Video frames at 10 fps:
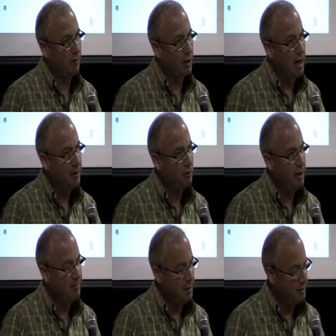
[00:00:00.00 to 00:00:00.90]
The guy
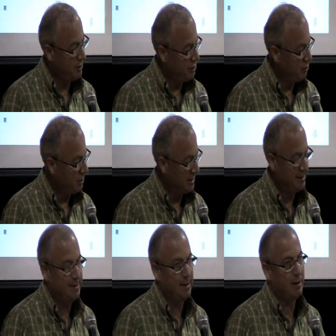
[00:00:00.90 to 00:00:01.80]
trained me, he says, you will get
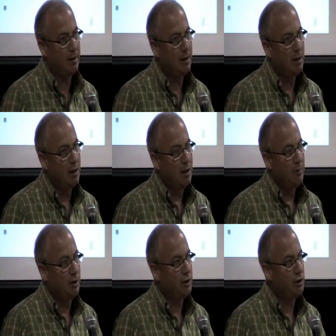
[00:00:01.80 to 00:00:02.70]
sick
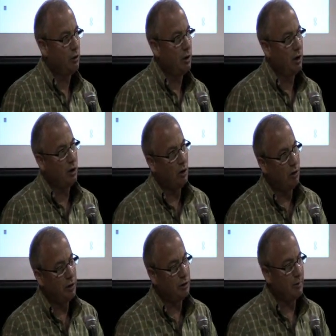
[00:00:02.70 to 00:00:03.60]
because you're being
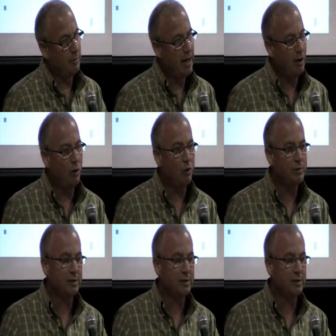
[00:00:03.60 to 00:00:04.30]
called into bad homes.